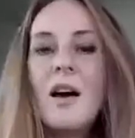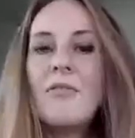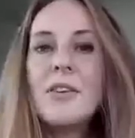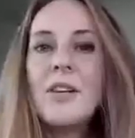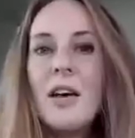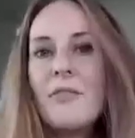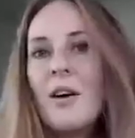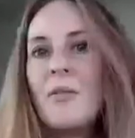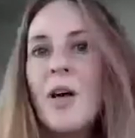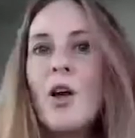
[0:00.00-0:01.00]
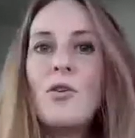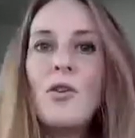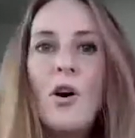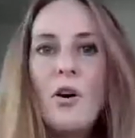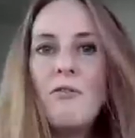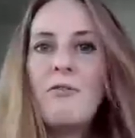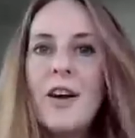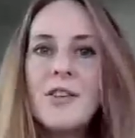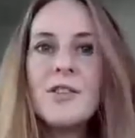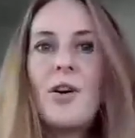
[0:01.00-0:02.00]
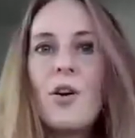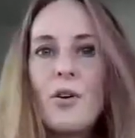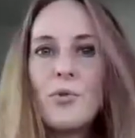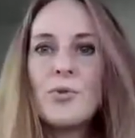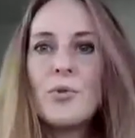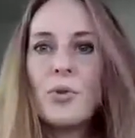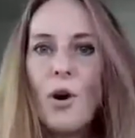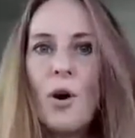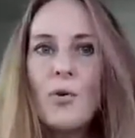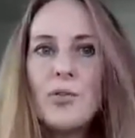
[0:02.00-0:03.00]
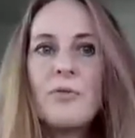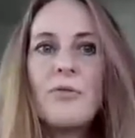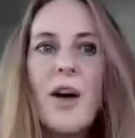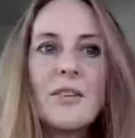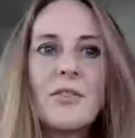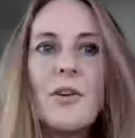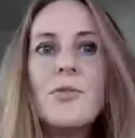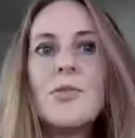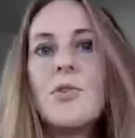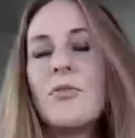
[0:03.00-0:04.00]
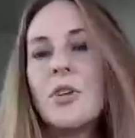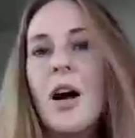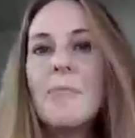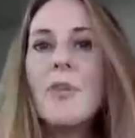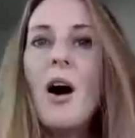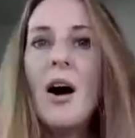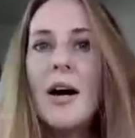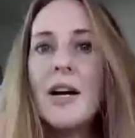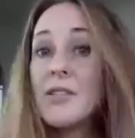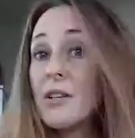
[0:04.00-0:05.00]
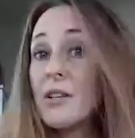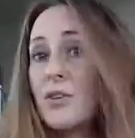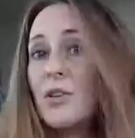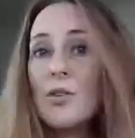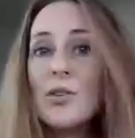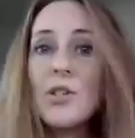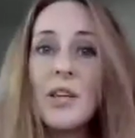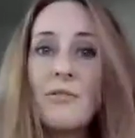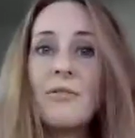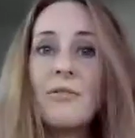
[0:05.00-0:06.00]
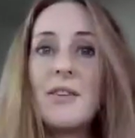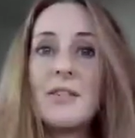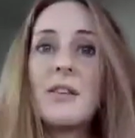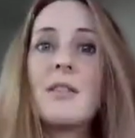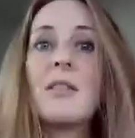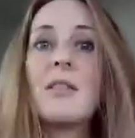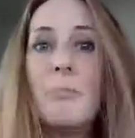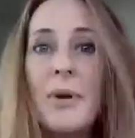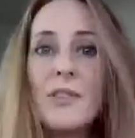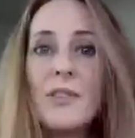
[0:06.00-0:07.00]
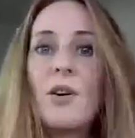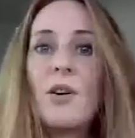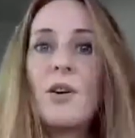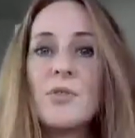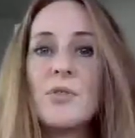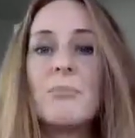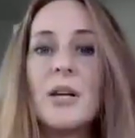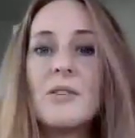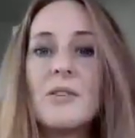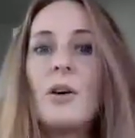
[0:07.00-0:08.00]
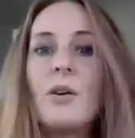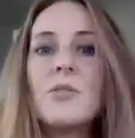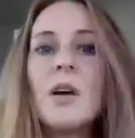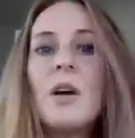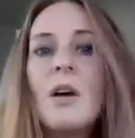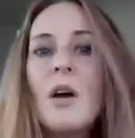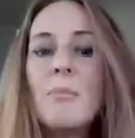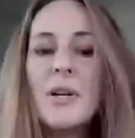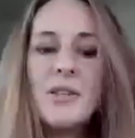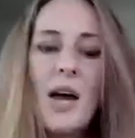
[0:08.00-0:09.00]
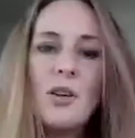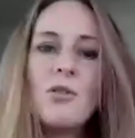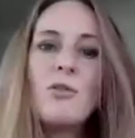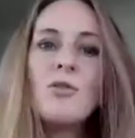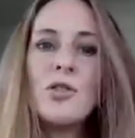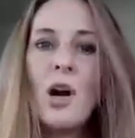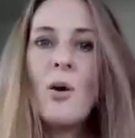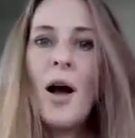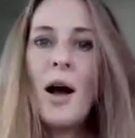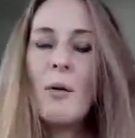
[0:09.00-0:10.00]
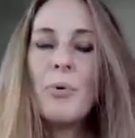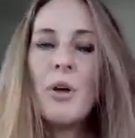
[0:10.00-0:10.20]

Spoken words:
has ever not faced hurdles or goals. In fact, those who've climbed the highest have usually faced the biggest hurdles and the biggest goals. But it's how you show up